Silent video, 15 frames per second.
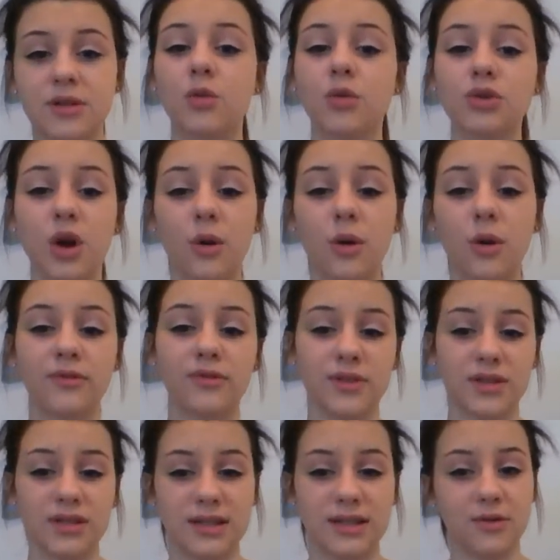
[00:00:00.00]
would opt for
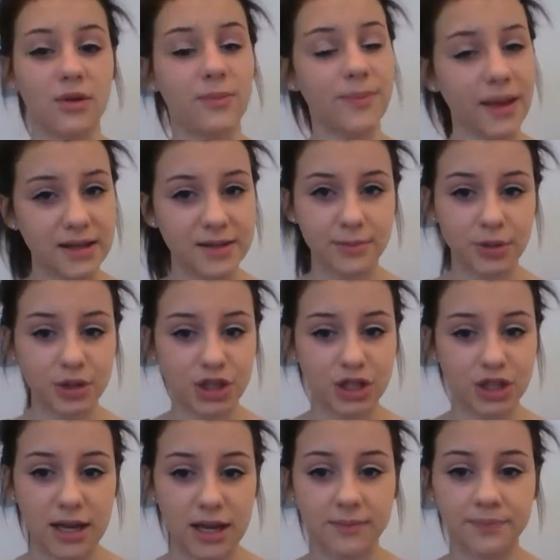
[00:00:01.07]
zero-based
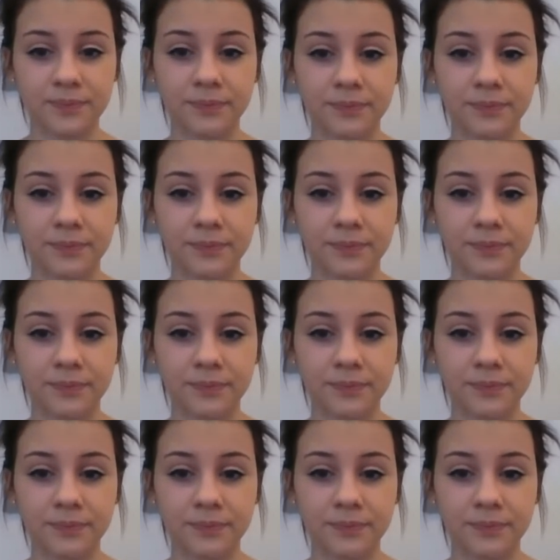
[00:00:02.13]
budgeting.